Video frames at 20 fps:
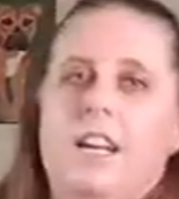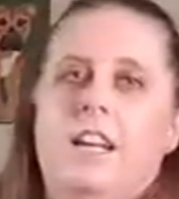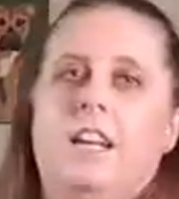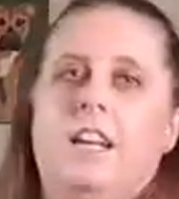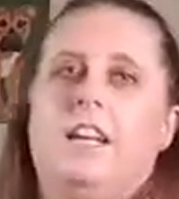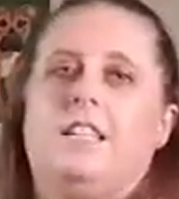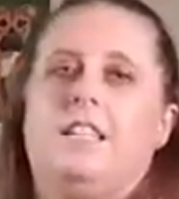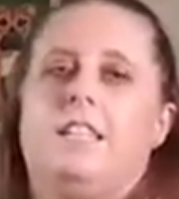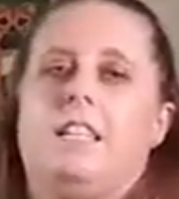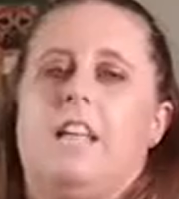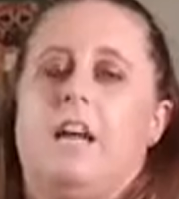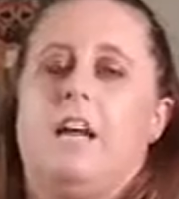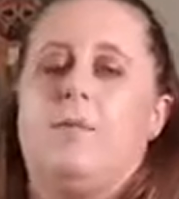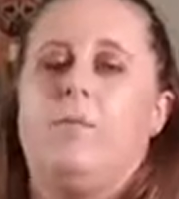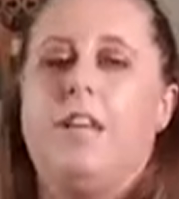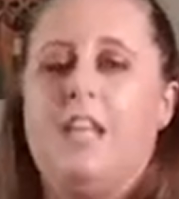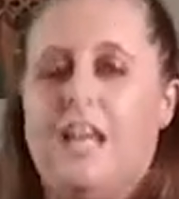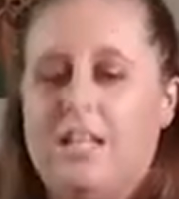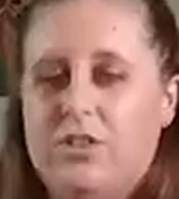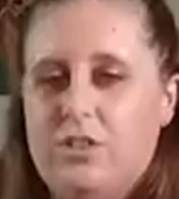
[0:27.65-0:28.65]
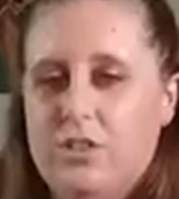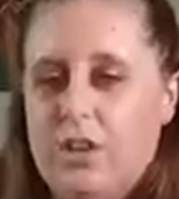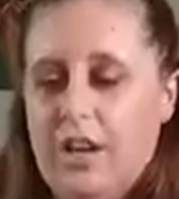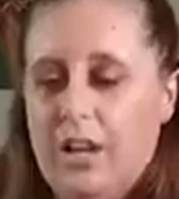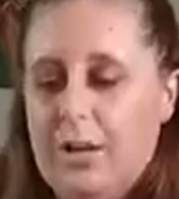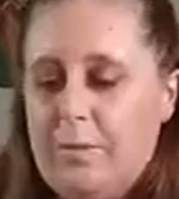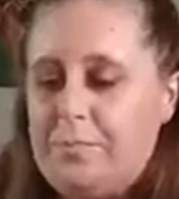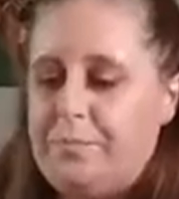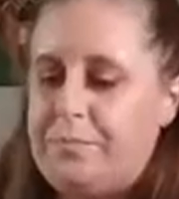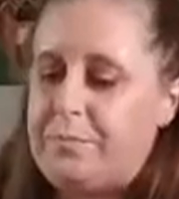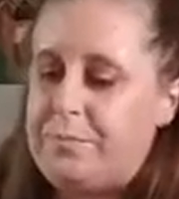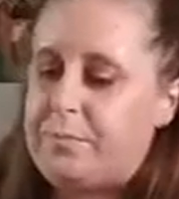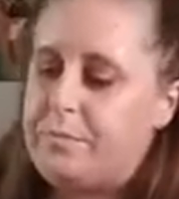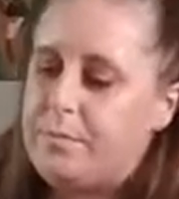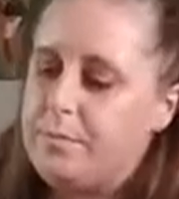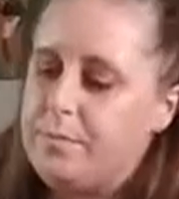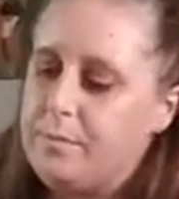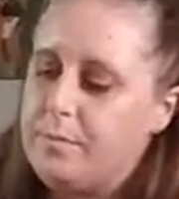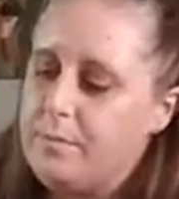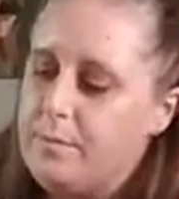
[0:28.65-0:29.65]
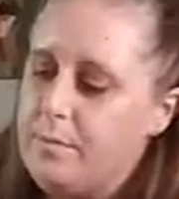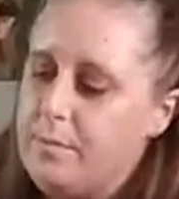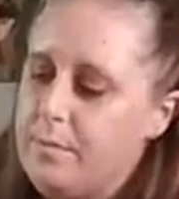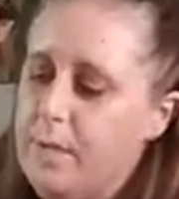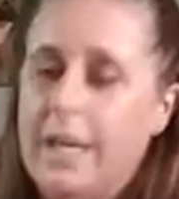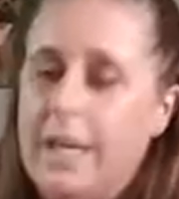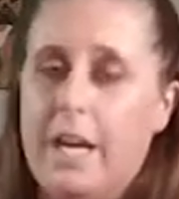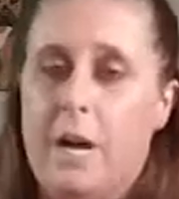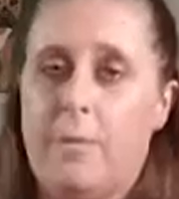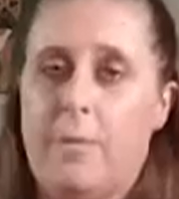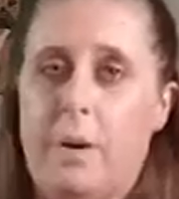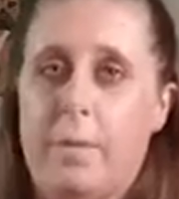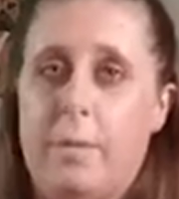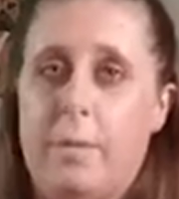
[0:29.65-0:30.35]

not today, but yesterday, I got my